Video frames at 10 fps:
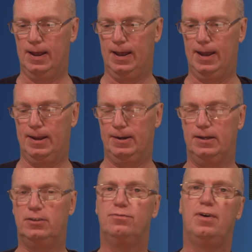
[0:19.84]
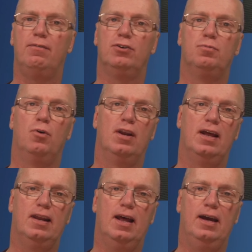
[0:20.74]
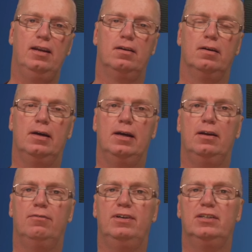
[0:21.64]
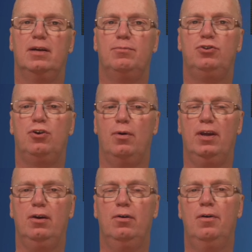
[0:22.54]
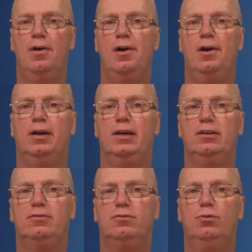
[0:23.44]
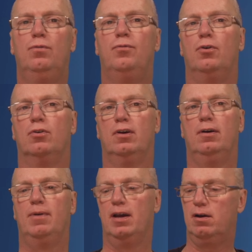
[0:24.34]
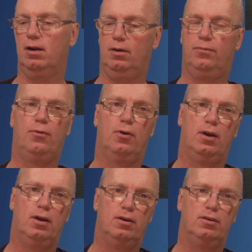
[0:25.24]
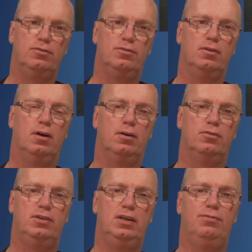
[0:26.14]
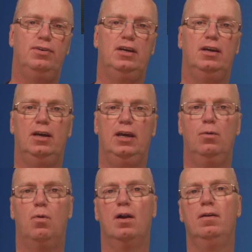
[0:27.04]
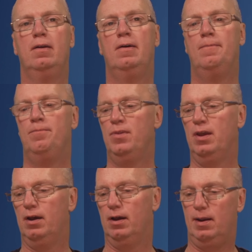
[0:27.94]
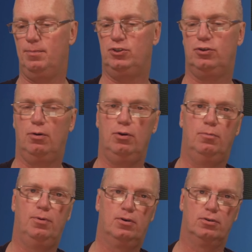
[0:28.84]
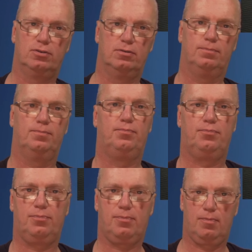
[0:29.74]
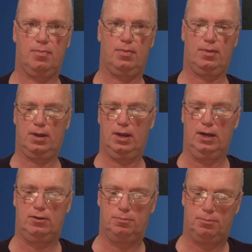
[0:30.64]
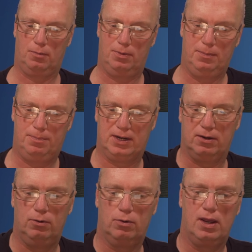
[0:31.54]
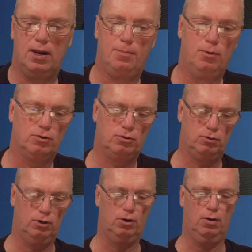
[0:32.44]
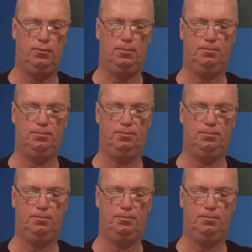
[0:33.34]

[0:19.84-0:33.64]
And it's a very small LED light, and the reason I'm showing you is twofold. I got it for the ZVE1. Let me show you because it's probably better looking. Let me also turn it off.